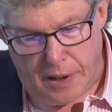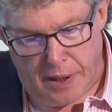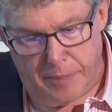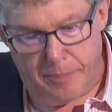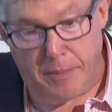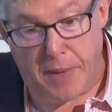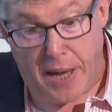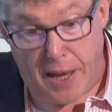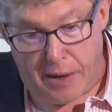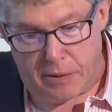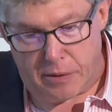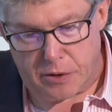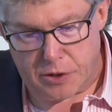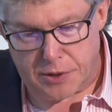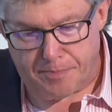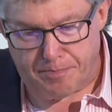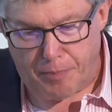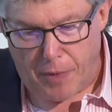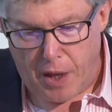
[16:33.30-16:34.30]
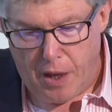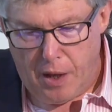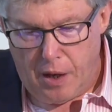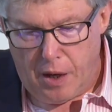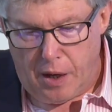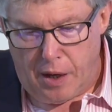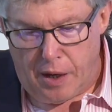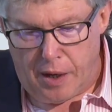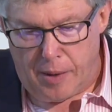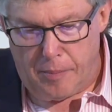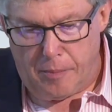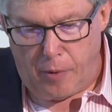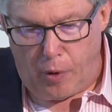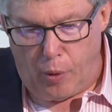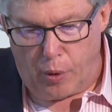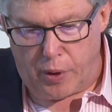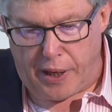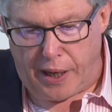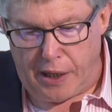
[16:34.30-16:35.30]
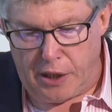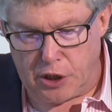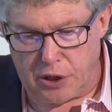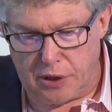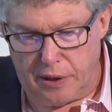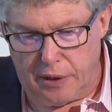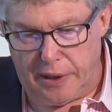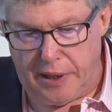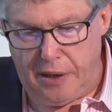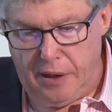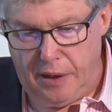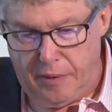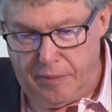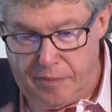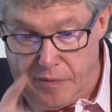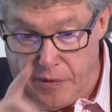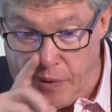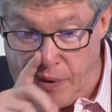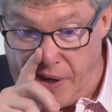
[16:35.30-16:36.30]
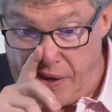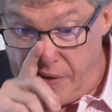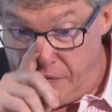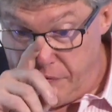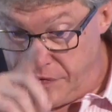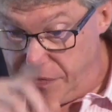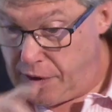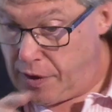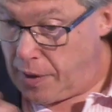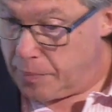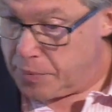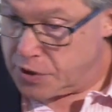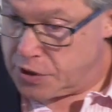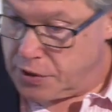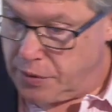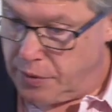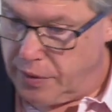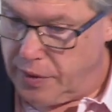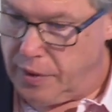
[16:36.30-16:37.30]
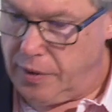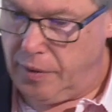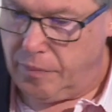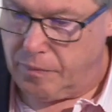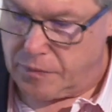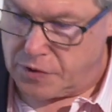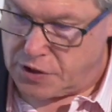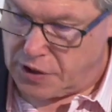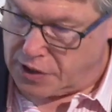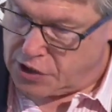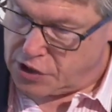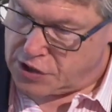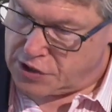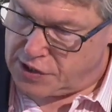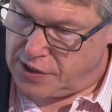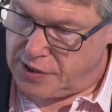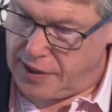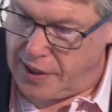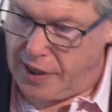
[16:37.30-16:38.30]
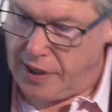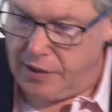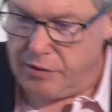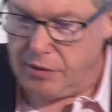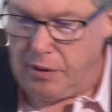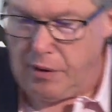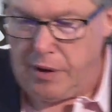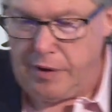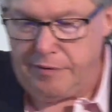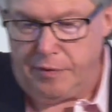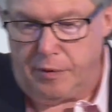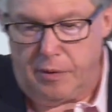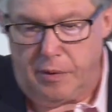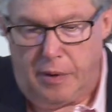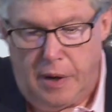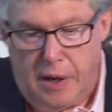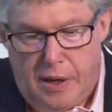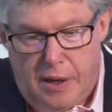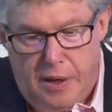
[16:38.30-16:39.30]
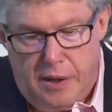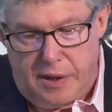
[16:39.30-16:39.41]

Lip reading: It matters. Occasionally, you have the opportunity, such as today, to offer